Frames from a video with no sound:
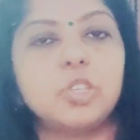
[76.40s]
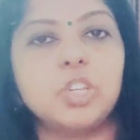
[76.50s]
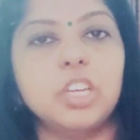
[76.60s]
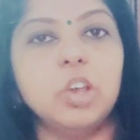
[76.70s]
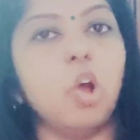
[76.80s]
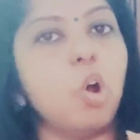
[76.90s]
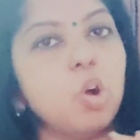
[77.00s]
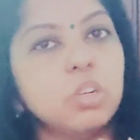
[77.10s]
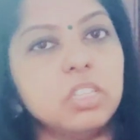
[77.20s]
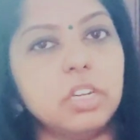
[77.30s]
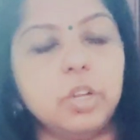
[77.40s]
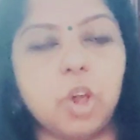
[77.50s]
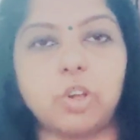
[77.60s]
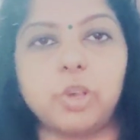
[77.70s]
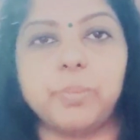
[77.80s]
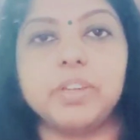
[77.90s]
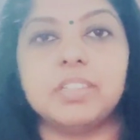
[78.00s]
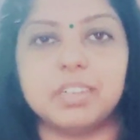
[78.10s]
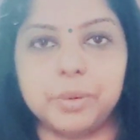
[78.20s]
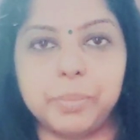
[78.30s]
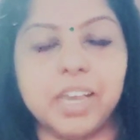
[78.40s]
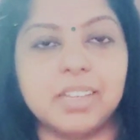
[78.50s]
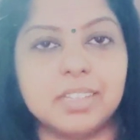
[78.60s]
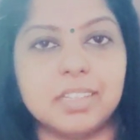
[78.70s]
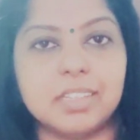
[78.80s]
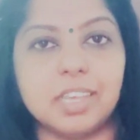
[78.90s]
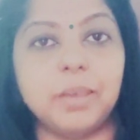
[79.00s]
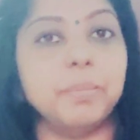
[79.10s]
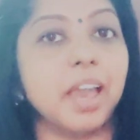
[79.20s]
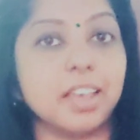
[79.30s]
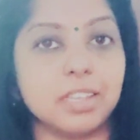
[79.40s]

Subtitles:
Actually, all the documents remains the same